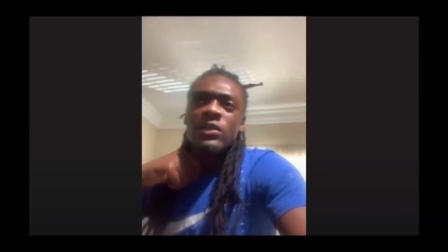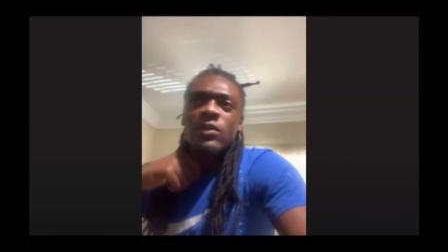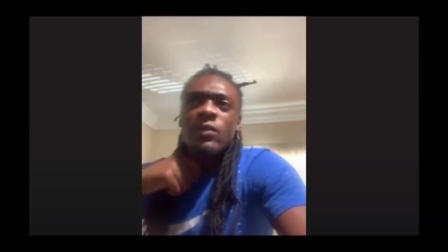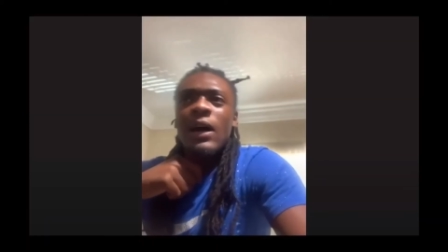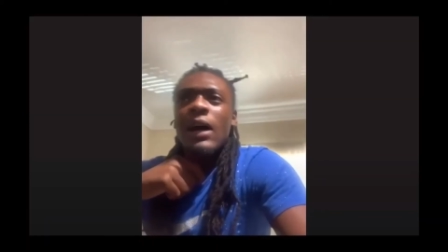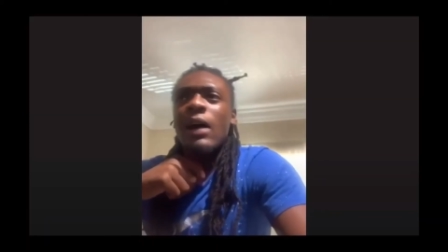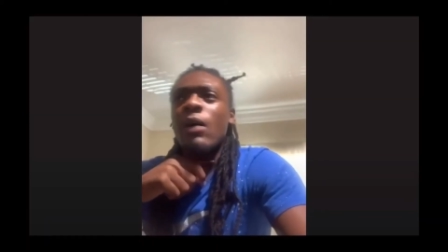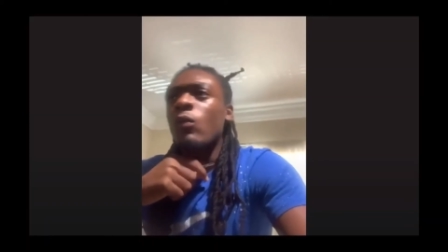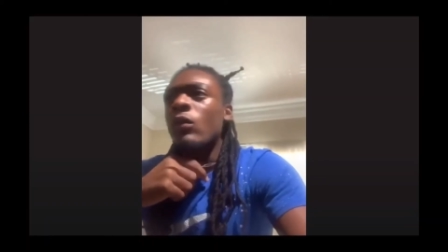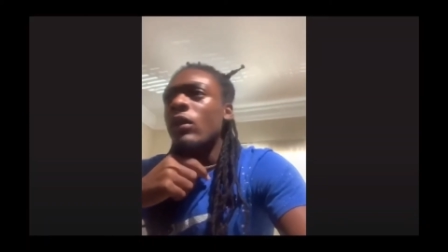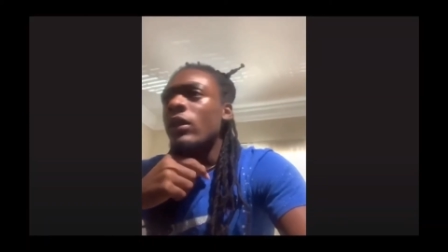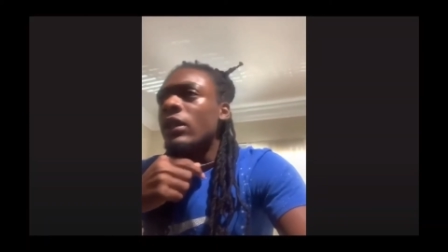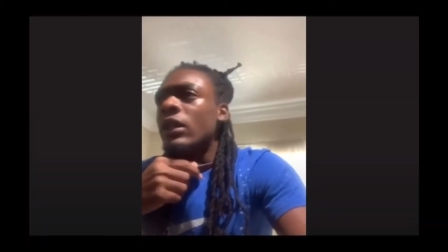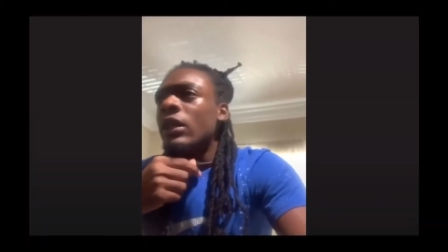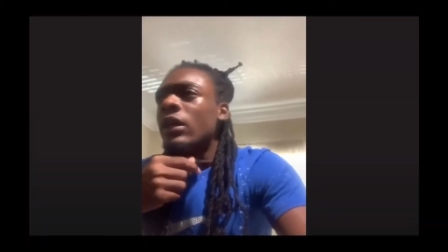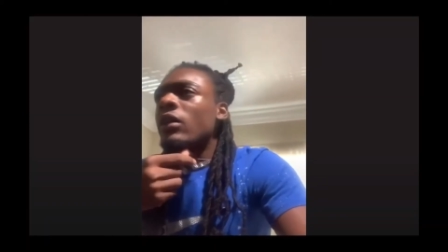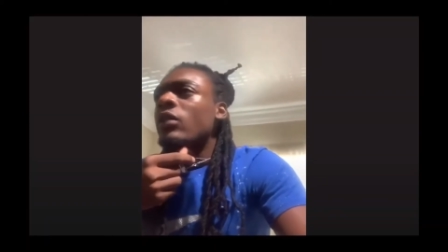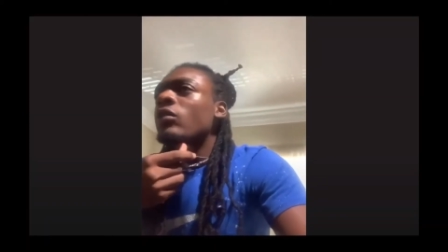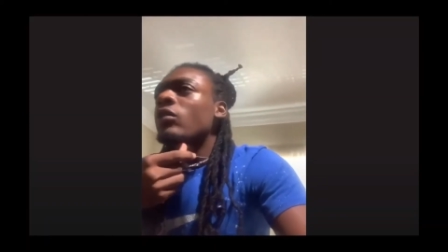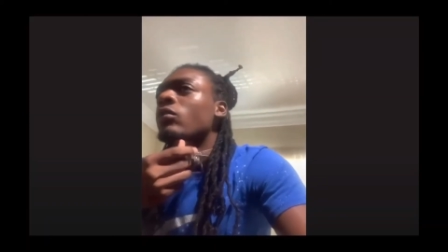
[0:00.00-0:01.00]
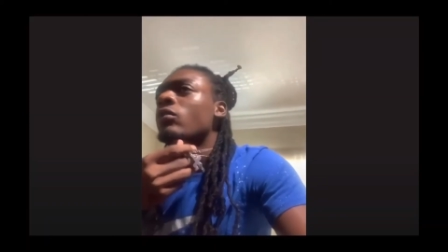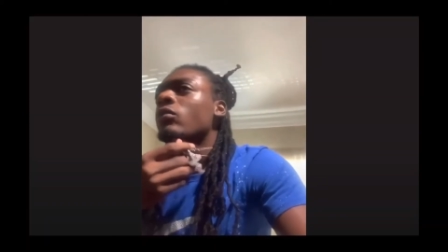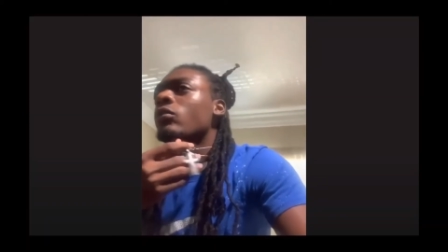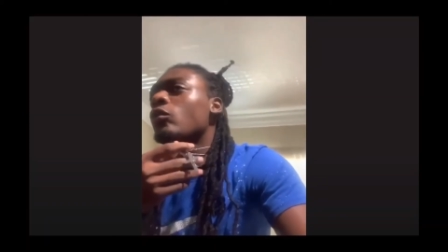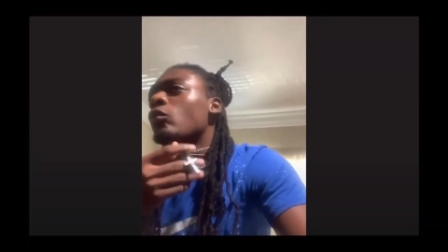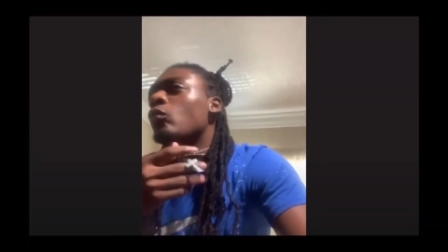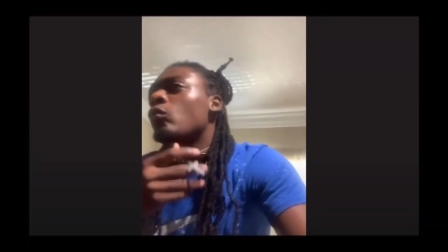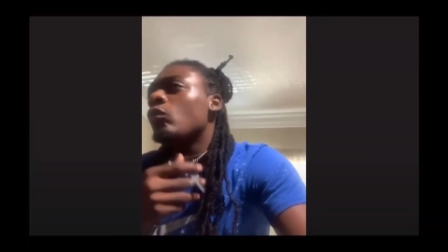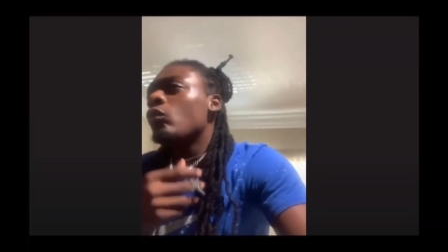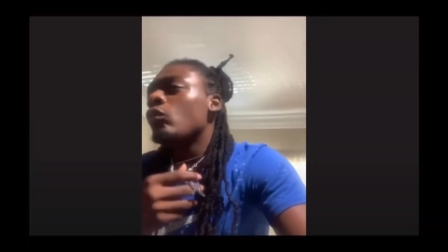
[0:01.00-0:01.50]
went there. You
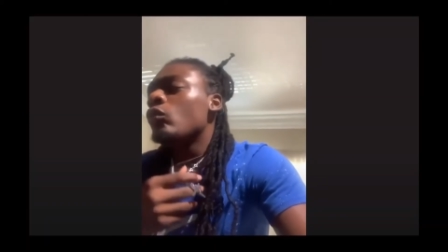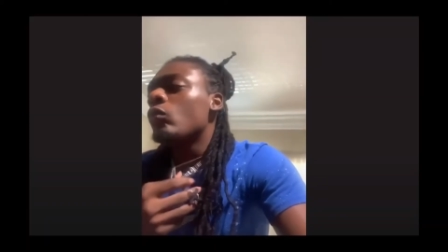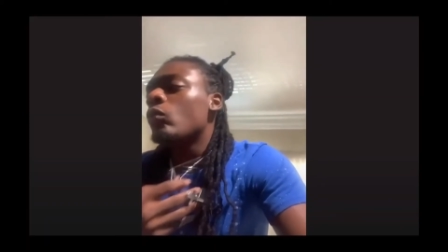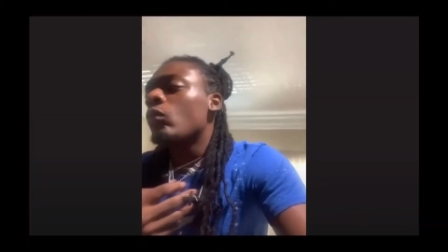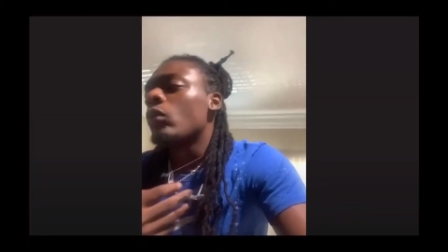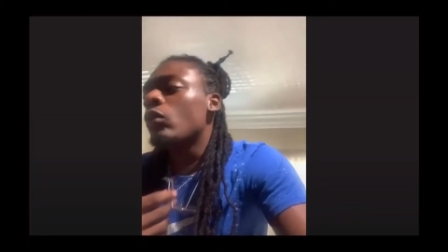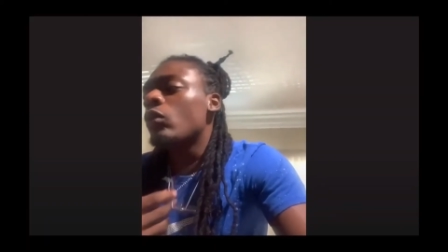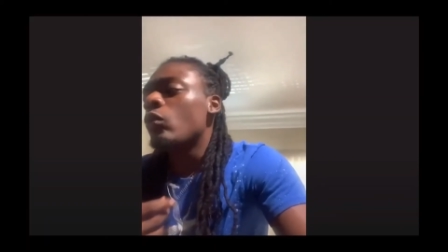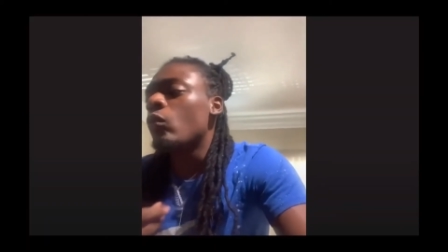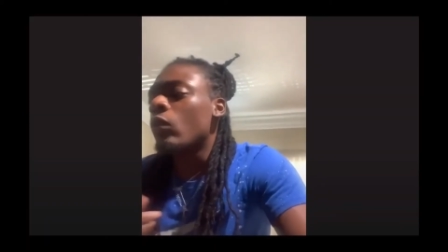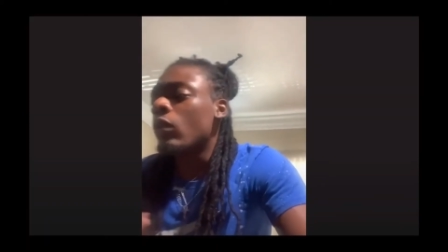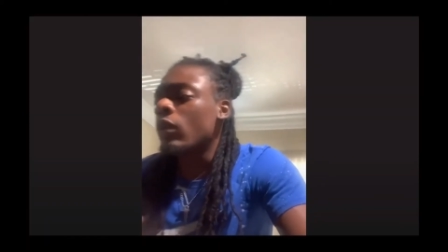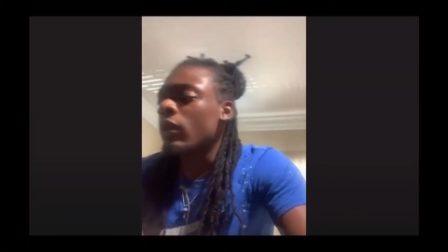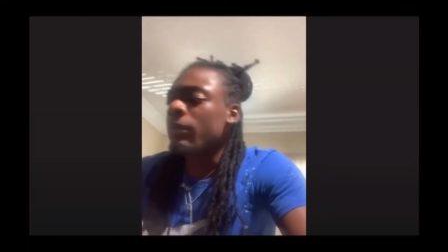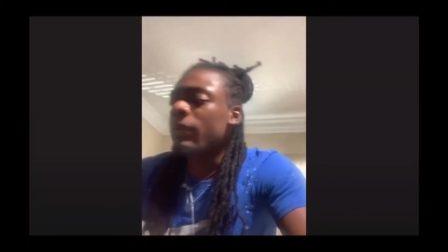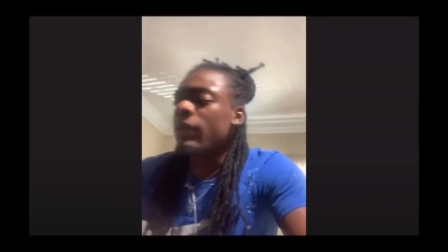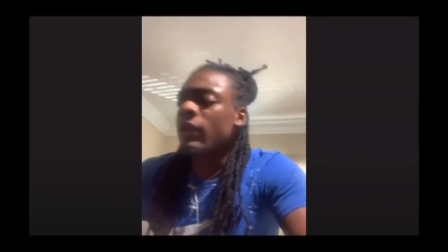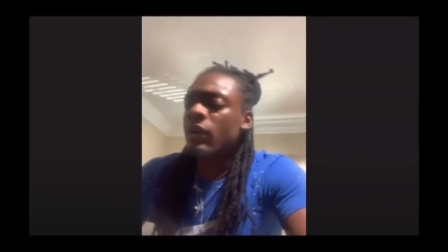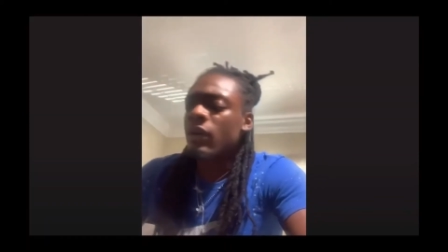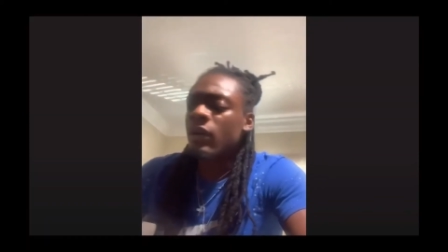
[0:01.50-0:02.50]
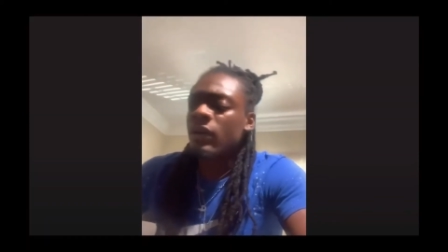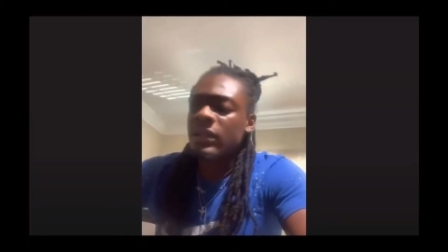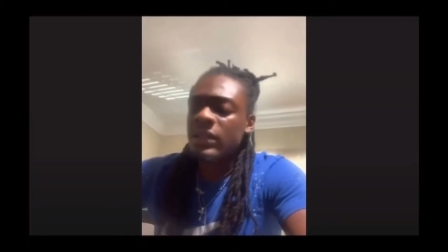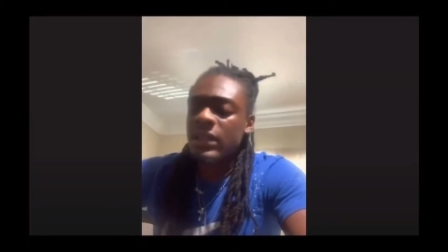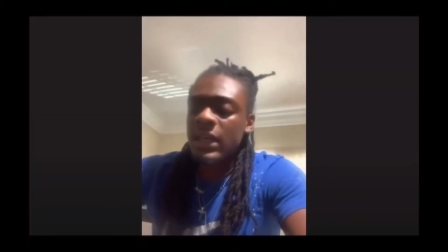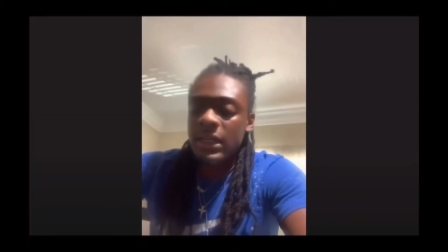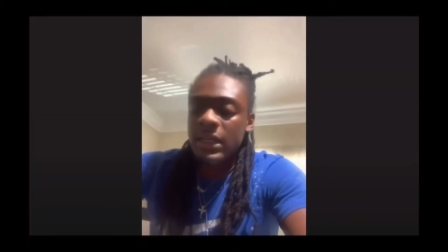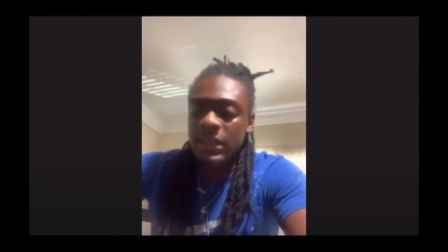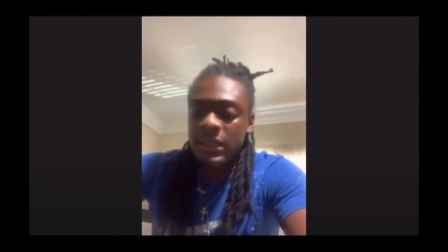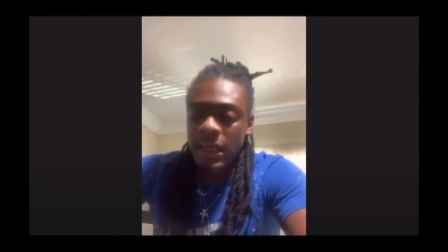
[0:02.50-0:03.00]
the one who wanted me to go to Sac
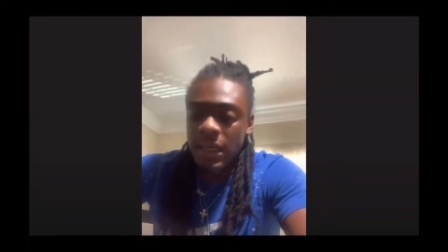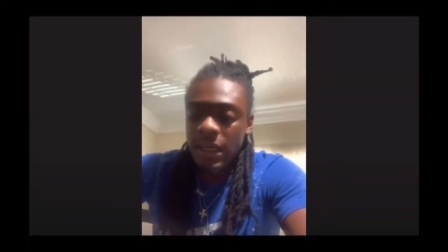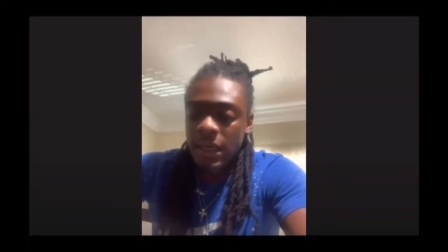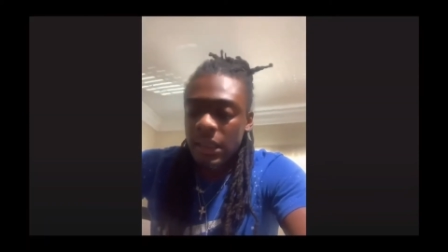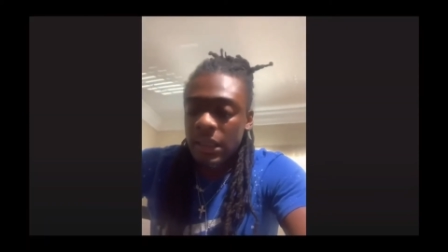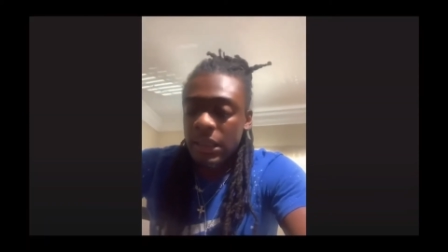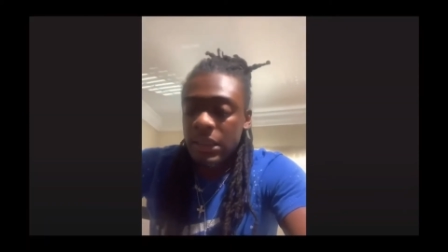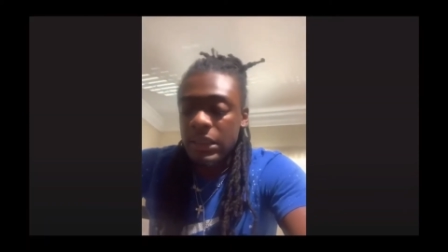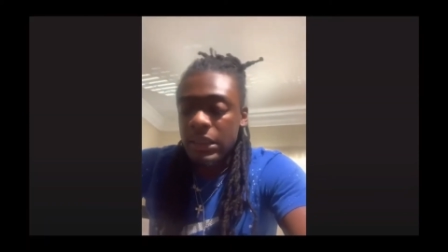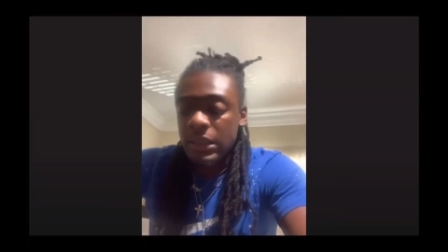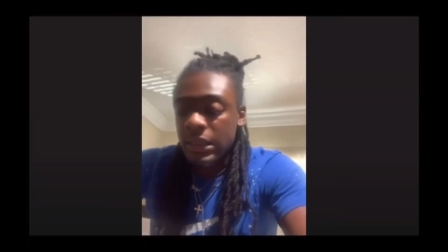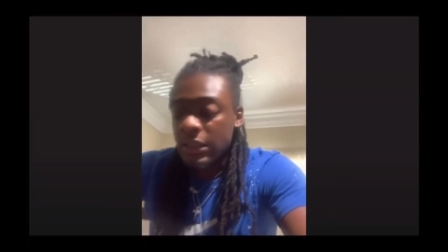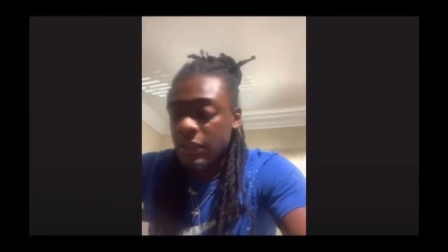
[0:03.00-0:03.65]
State, this and this.